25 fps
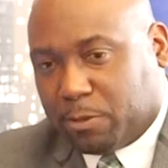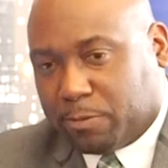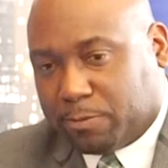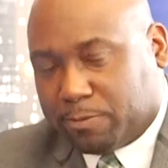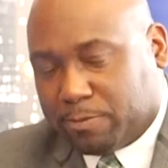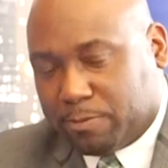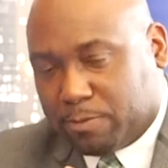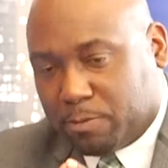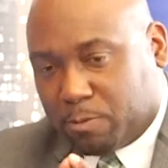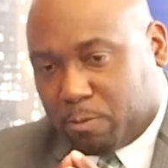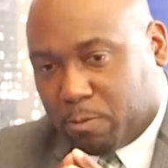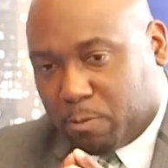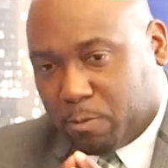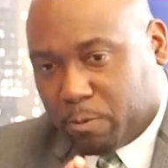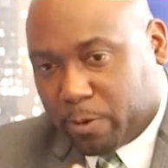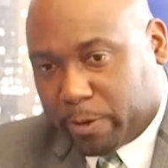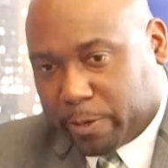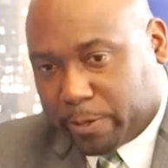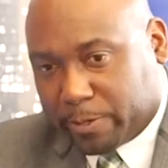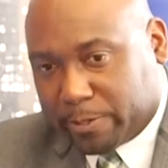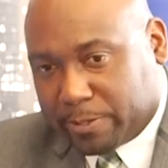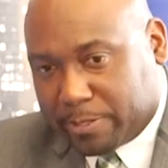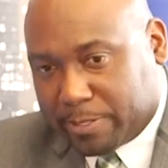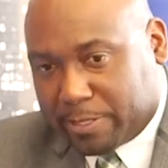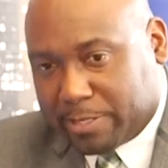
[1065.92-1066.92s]
love
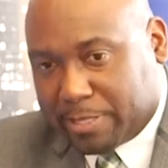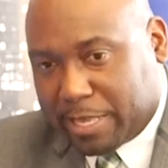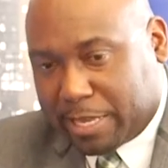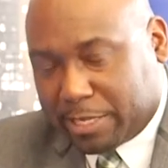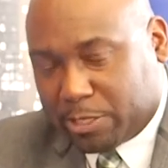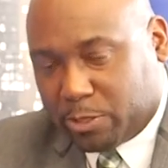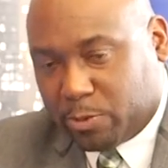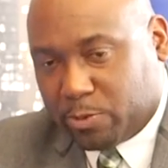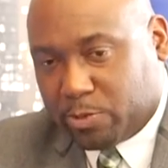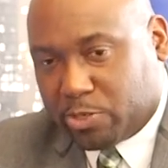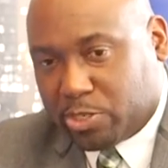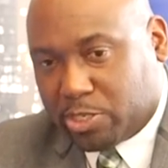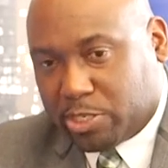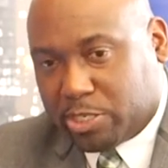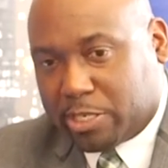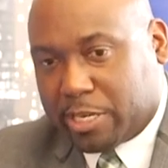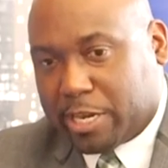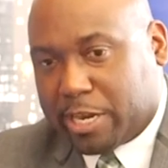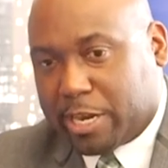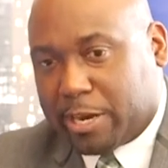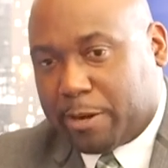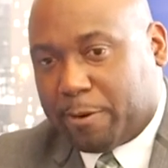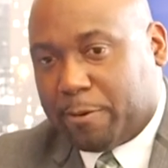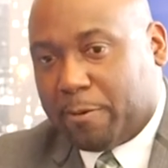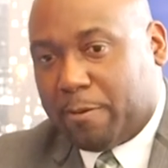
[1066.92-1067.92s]
words that you
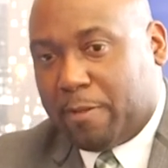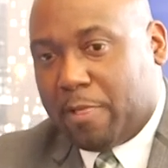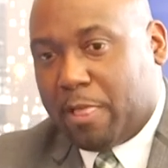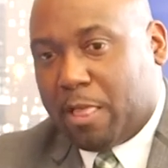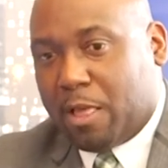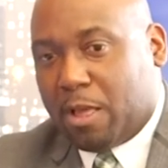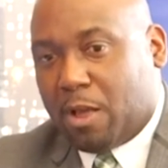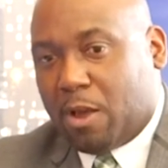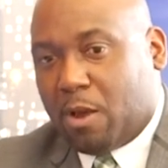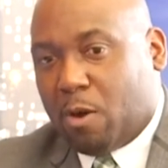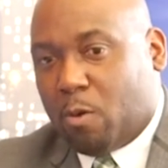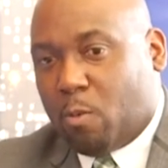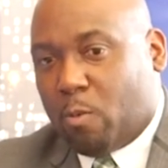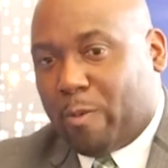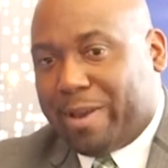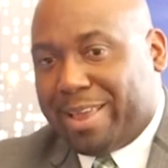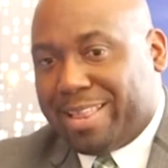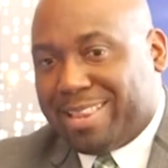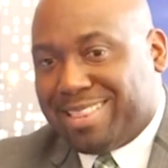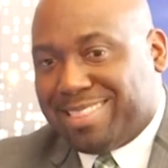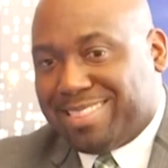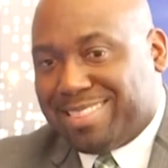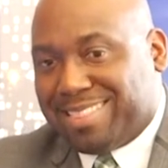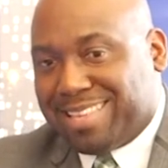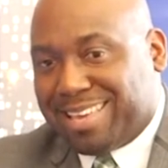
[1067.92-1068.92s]
share
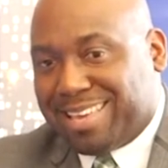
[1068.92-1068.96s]
with